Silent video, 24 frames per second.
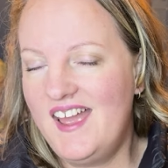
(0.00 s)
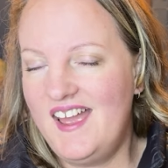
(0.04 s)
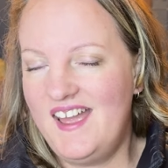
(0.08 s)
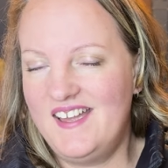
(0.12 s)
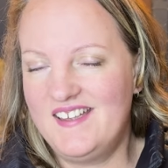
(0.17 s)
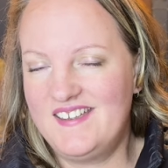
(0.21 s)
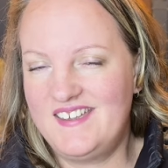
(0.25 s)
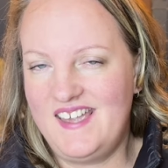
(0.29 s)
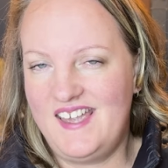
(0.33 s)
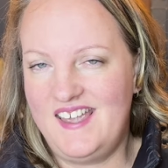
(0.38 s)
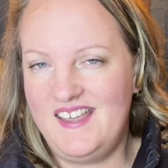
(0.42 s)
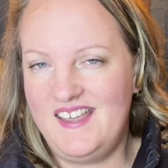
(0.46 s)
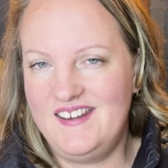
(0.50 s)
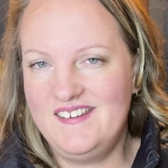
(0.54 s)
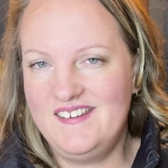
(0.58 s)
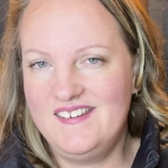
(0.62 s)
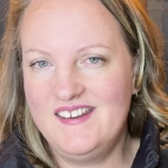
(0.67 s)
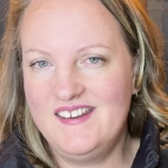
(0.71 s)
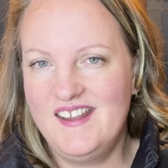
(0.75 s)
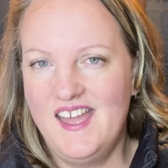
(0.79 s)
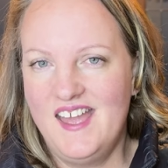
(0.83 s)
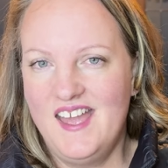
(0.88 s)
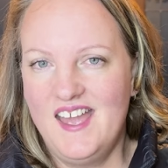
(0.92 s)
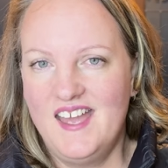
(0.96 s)

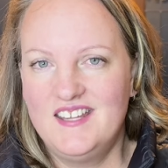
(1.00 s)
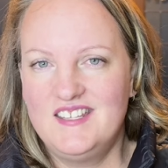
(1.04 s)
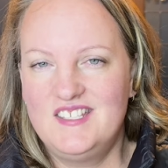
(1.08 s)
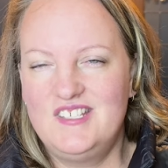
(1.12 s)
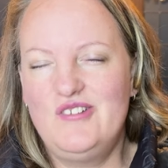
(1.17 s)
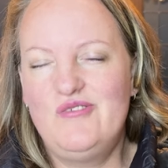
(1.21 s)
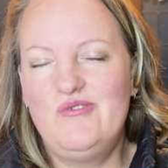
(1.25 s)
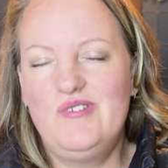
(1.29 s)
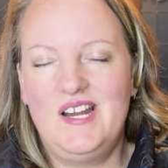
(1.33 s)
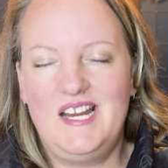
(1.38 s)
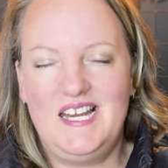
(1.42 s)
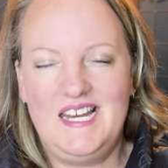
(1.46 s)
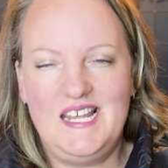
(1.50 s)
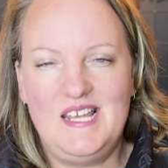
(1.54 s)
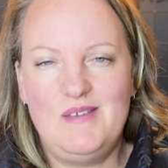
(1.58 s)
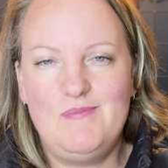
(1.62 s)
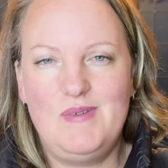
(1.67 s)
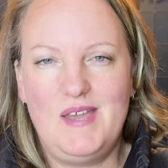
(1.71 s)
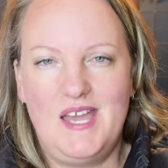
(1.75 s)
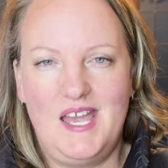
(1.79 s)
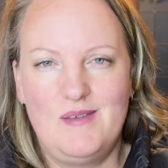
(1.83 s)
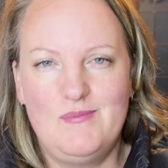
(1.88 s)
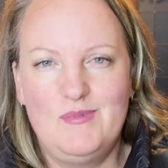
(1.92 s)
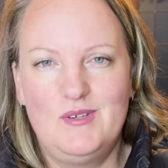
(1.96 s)
again to really be
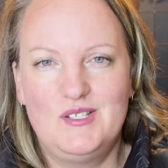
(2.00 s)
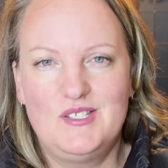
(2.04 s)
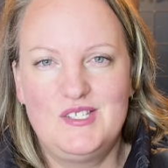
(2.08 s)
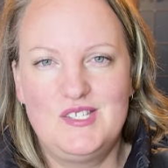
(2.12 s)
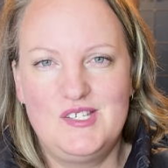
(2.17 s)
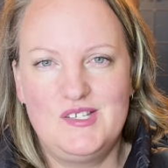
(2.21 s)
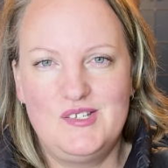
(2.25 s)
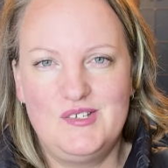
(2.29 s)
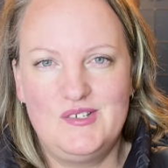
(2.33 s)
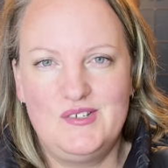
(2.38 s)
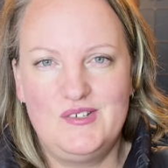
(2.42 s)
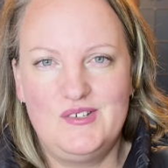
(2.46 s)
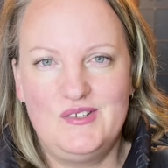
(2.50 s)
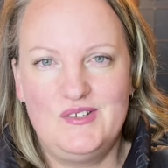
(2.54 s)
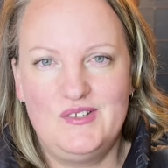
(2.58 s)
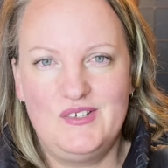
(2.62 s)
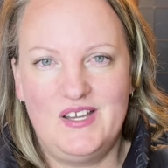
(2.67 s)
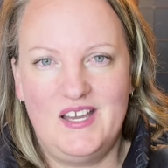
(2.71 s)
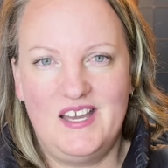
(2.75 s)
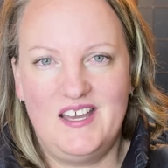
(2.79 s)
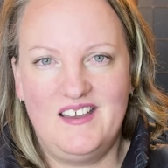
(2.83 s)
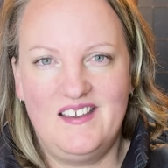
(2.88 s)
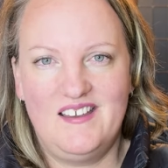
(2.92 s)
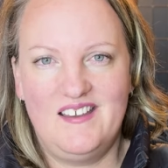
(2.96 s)
able to
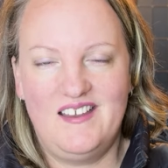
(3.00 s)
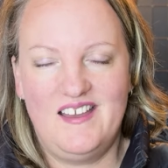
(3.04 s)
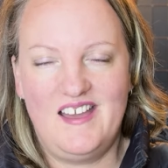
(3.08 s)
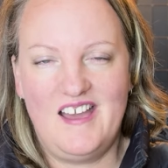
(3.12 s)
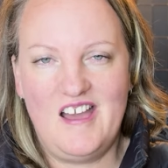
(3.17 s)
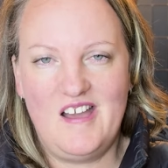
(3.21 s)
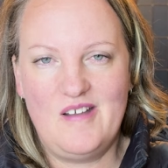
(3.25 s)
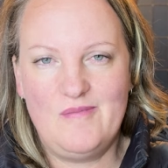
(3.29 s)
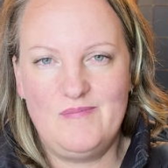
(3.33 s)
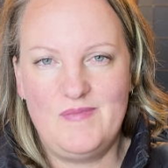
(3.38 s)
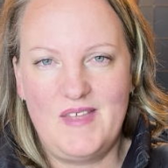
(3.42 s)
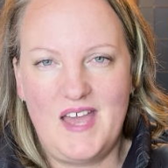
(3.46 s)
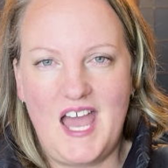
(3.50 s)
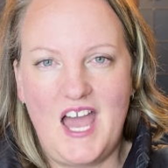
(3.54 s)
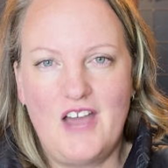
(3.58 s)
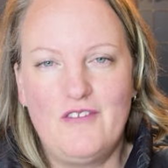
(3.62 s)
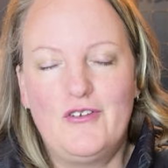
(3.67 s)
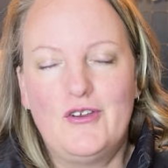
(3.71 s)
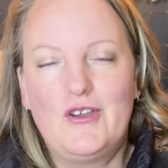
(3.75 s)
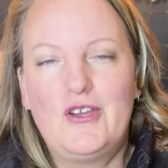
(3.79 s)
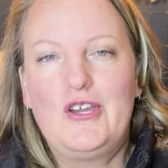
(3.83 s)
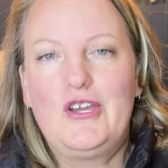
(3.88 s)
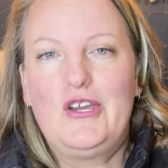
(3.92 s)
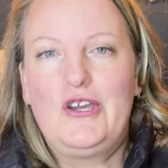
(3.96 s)
have
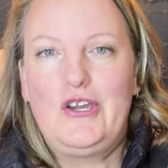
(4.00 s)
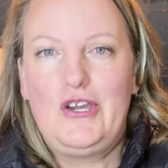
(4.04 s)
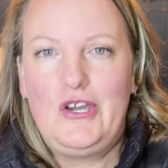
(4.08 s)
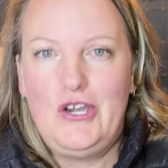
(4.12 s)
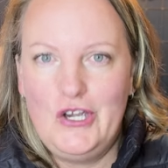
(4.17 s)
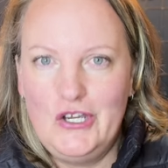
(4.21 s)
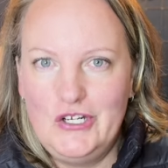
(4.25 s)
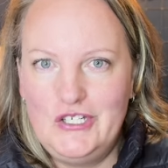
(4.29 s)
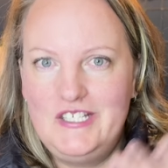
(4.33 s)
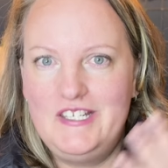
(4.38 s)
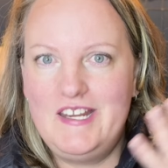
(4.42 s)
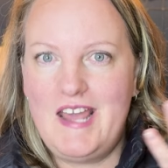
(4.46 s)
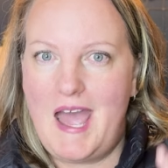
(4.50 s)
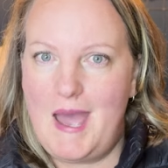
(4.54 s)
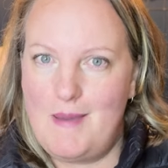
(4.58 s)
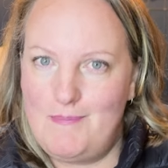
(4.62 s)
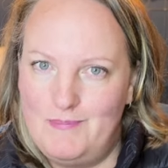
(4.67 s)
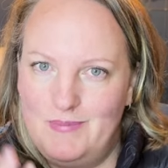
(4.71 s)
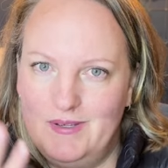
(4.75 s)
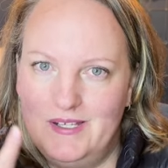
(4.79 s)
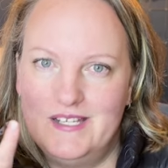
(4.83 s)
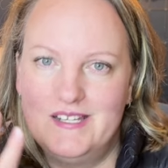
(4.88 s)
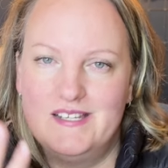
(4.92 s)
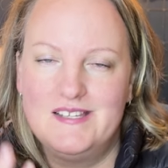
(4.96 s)
a good
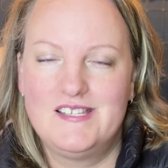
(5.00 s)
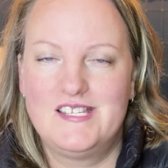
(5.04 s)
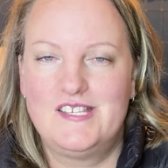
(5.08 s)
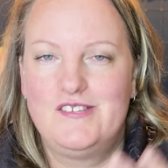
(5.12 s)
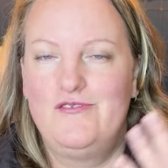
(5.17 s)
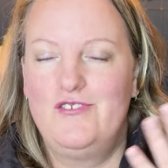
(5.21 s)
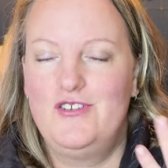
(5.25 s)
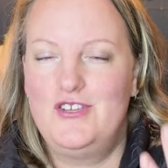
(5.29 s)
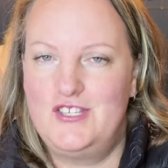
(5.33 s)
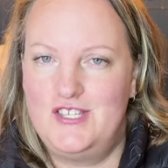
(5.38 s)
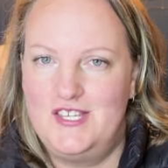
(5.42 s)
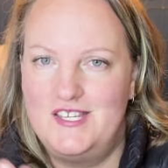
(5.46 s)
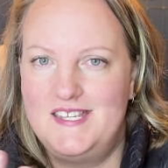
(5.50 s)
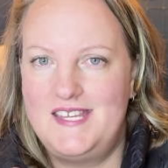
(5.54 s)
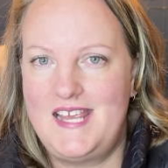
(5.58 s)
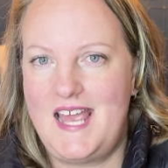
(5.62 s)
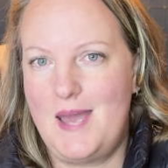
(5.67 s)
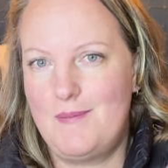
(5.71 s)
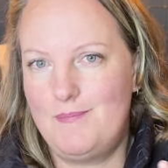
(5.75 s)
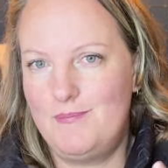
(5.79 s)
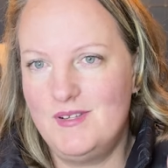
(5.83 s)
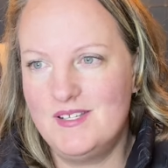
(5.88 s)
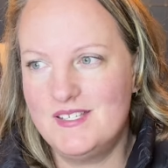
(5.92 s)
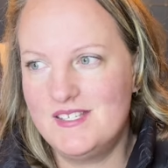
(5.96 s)
apples versus
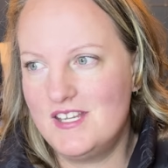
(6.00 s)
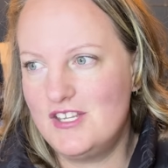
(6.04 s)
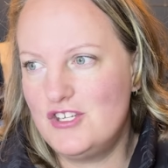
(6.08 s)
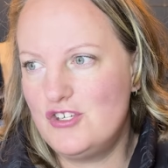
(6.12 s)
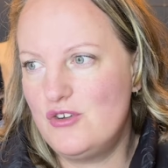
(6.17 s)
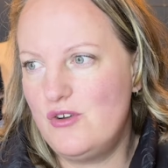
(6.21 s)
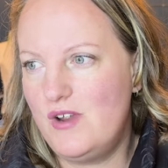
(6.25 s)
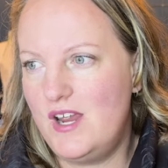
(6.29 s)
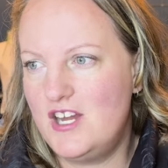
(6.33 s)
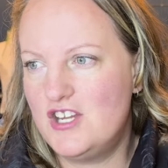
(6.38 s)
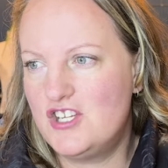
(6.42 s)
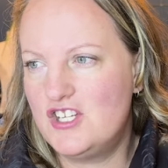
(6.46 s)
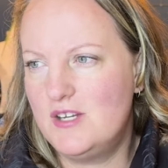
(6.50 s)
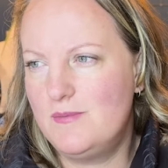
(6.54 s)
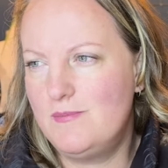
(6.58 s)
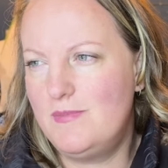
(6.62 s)
apple situation.